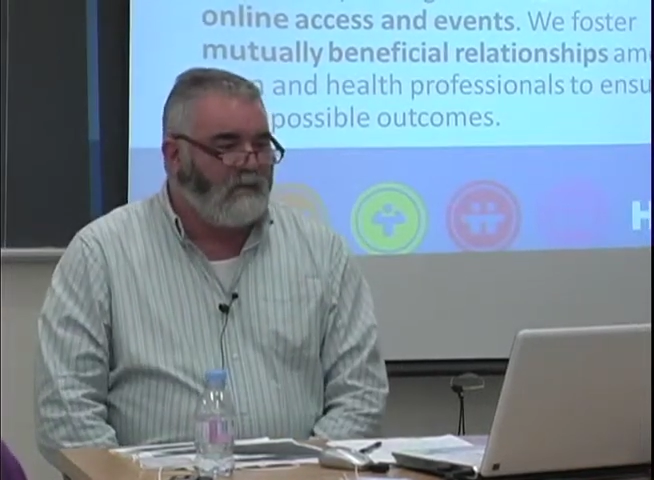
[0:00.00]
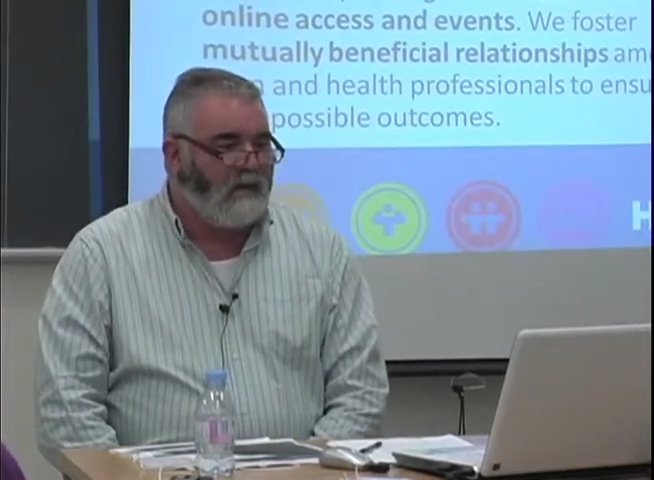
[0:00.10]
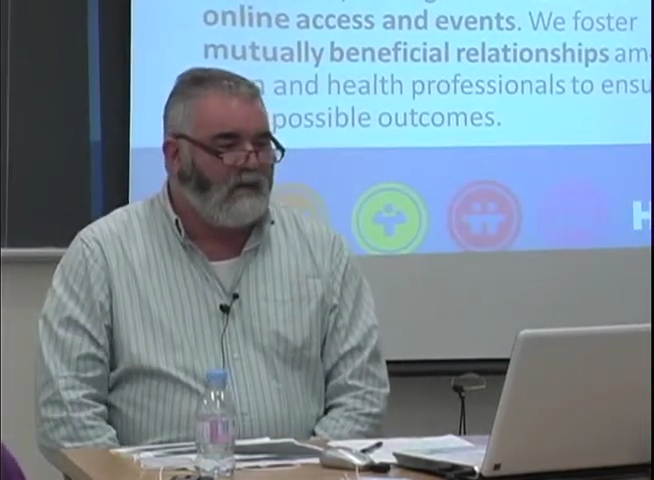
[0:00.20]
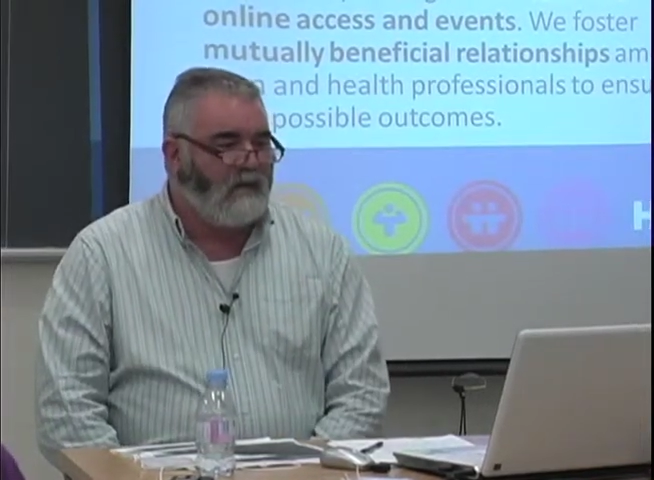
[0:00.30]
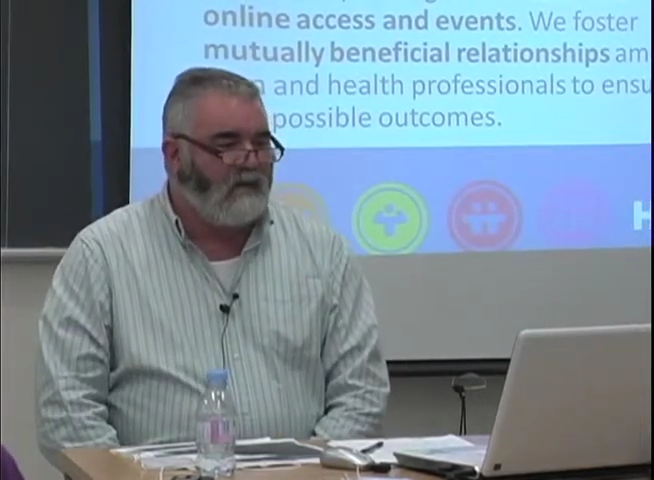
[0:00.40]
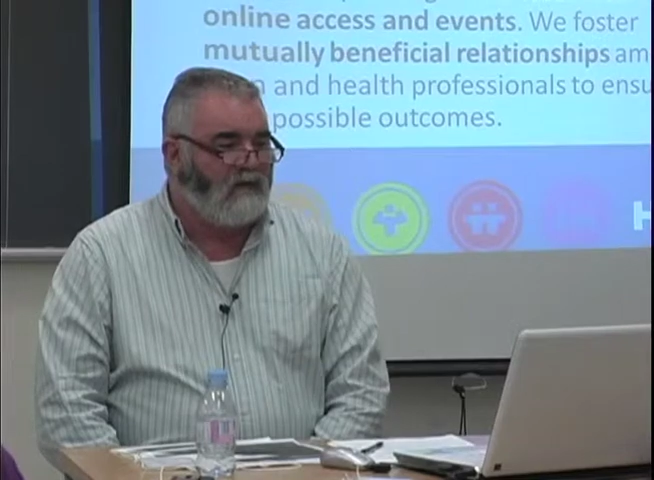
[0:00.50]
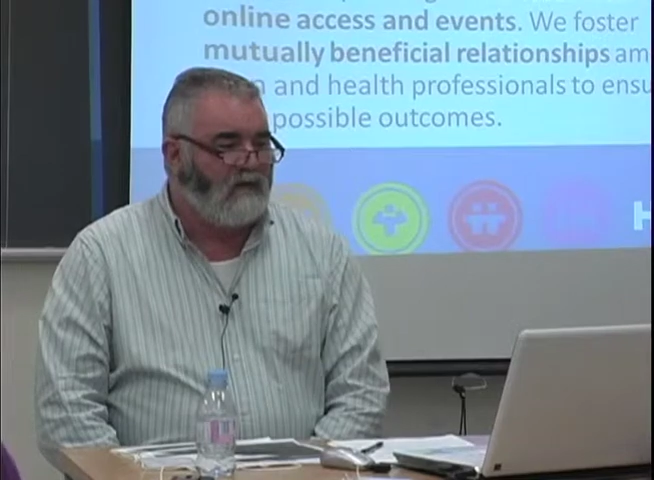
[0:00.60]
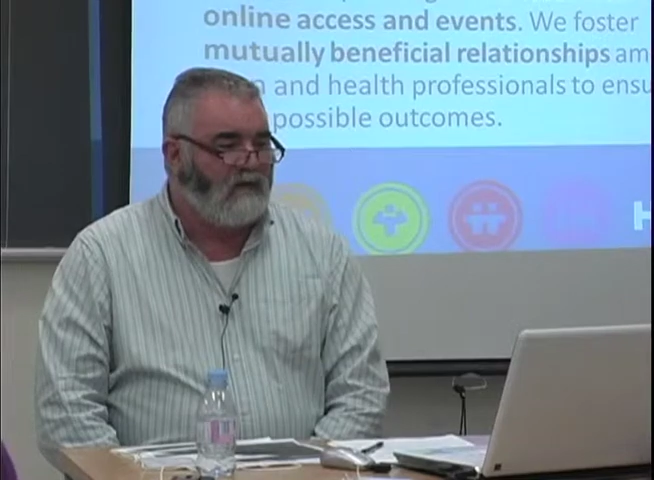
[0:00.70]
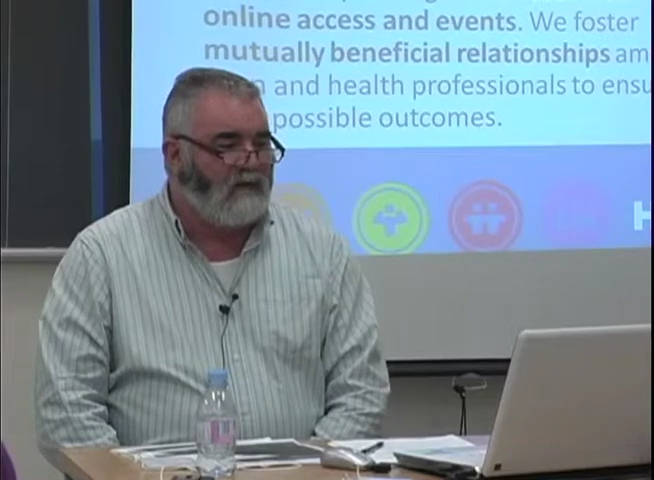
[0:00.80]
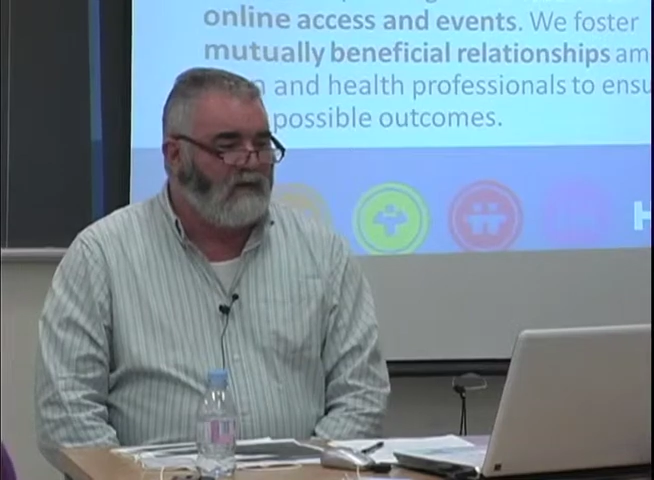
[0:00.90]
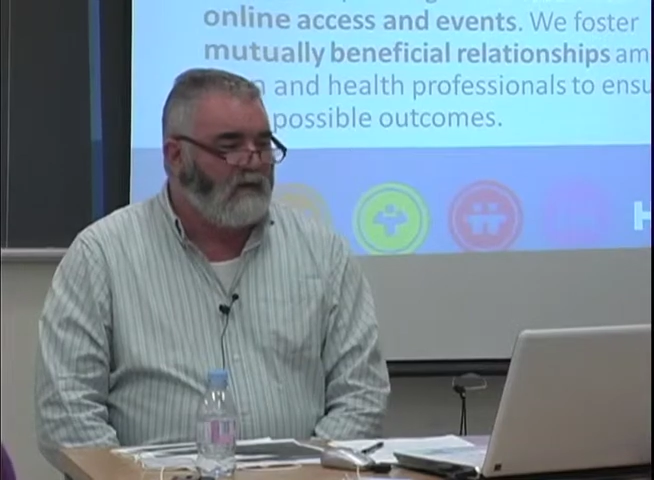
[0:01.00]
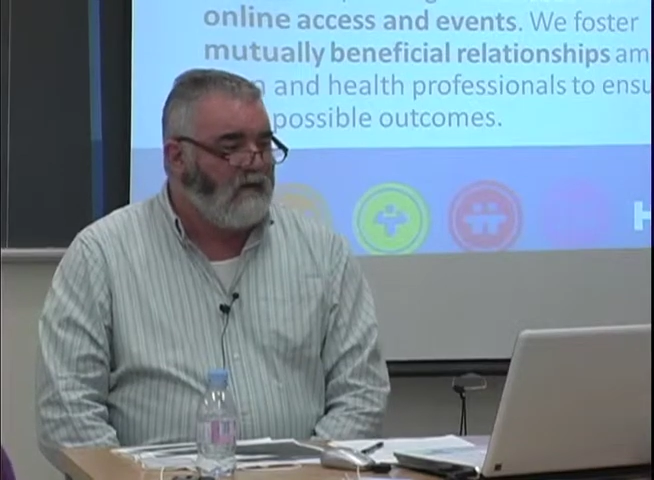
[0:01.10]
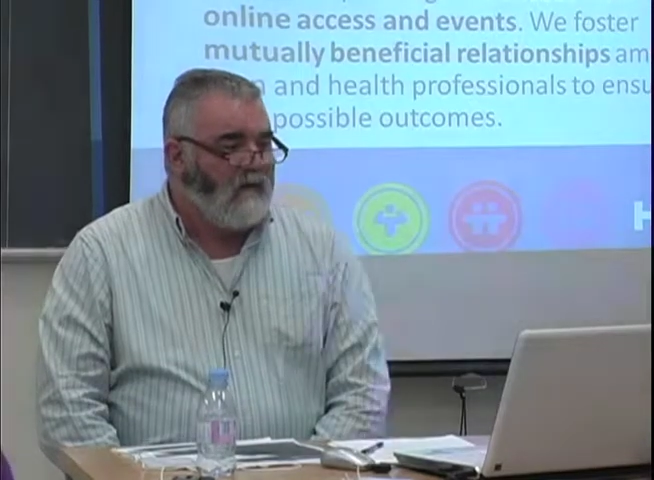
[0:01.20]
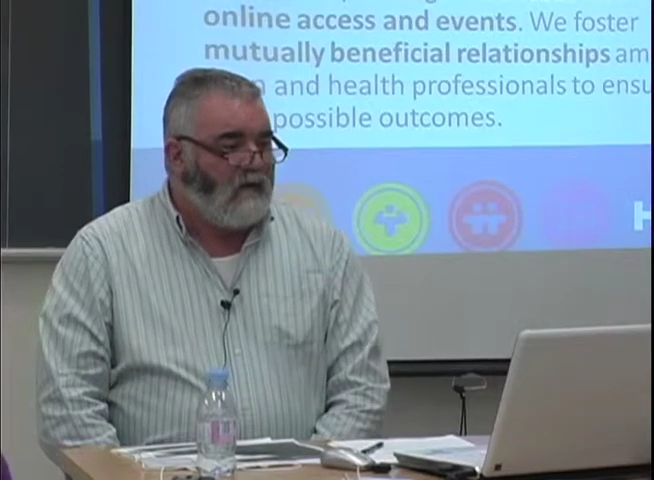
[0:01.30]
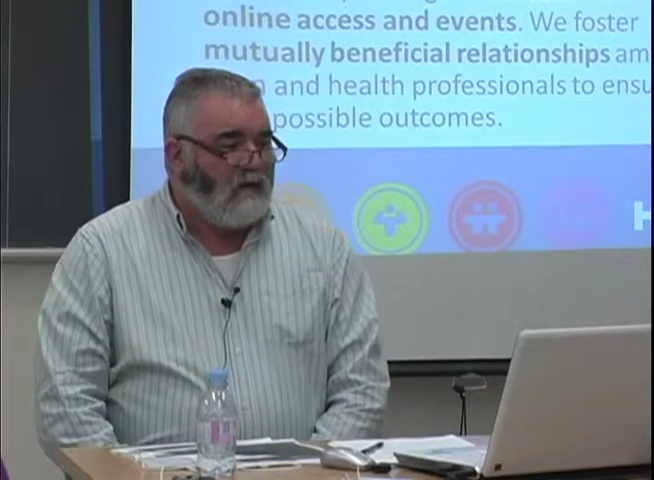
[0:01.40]
And then thirdly,
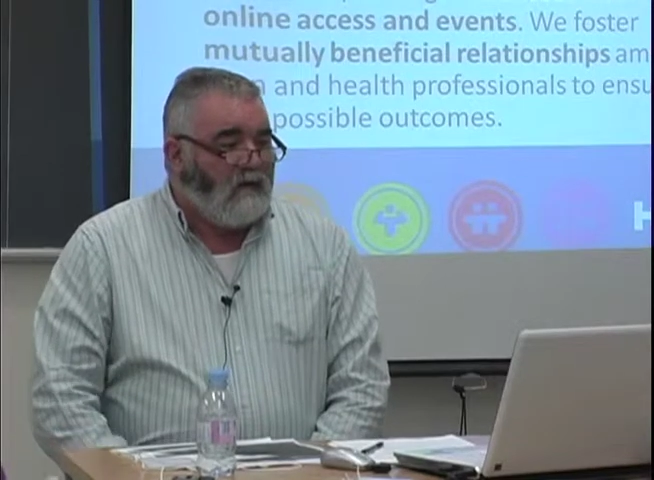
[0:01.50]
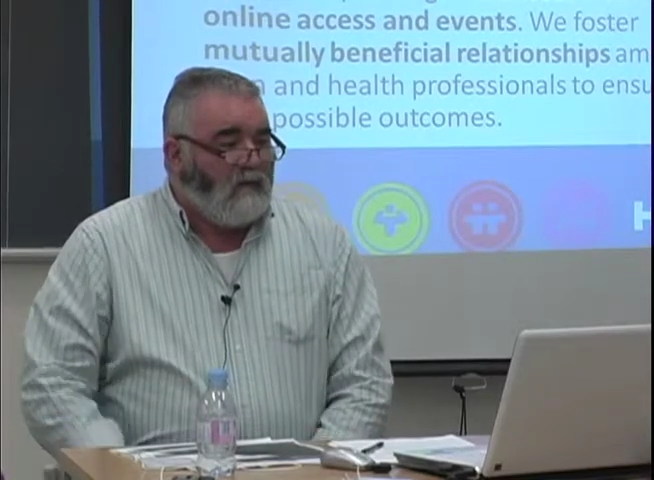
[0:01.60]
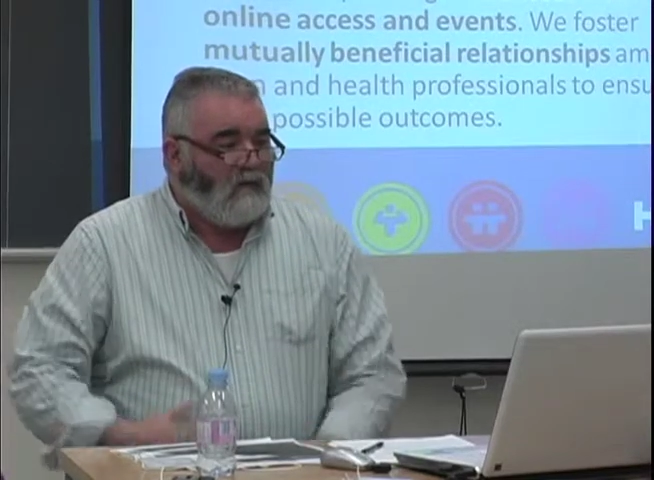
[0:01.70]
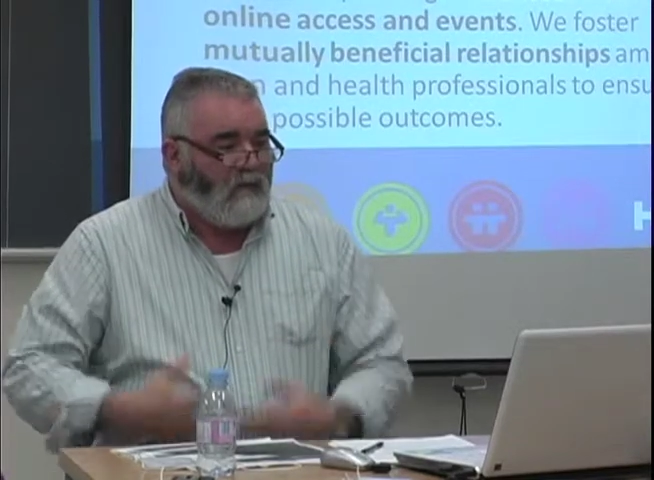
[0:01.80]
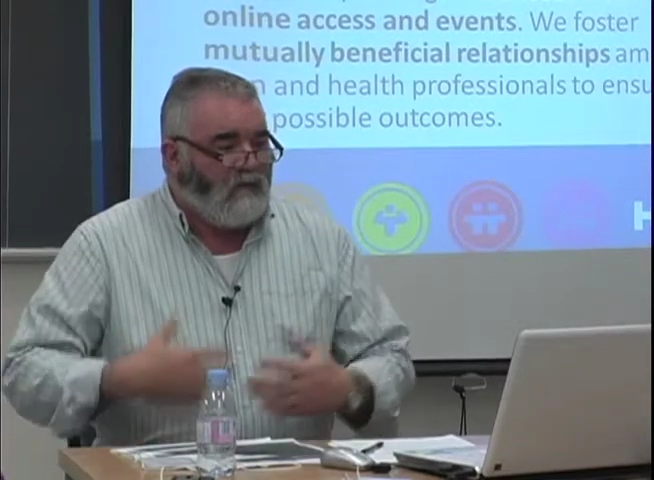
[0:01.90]
we